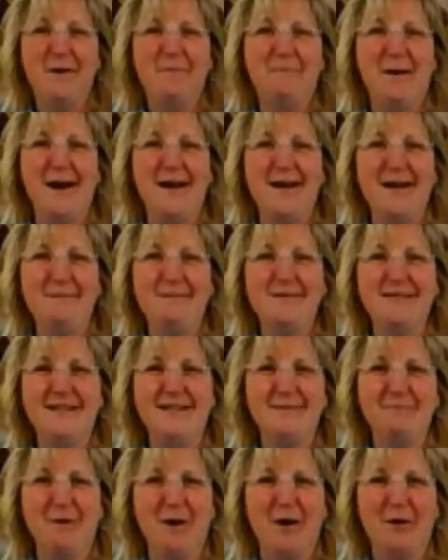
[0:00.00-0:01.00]
My name is
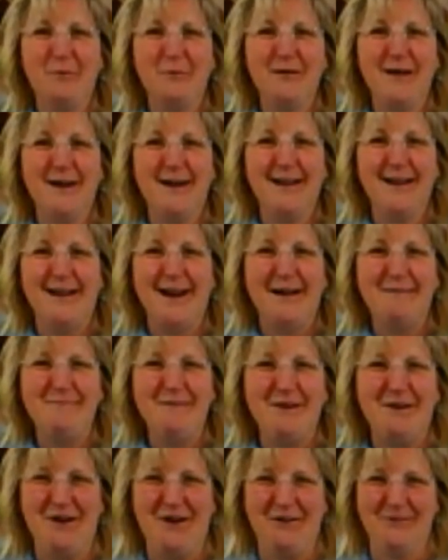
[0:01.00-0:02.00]
Lynn Marquedant and I'm
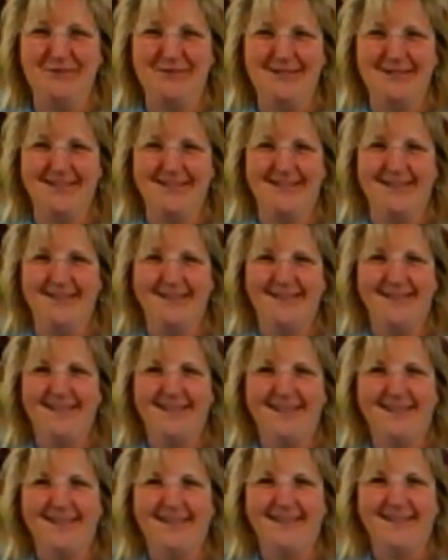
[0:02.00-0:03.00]
your host.
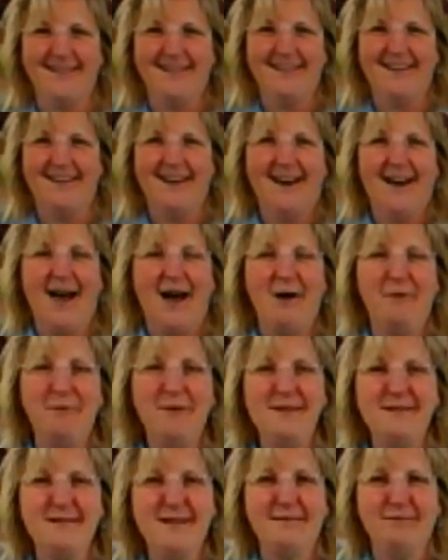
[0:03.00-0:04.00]
How
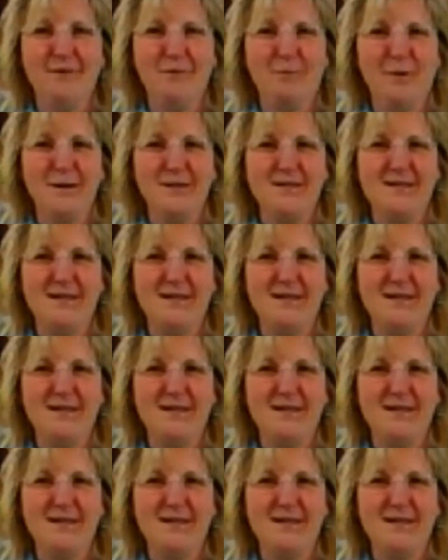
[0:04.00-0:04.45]
is everyone?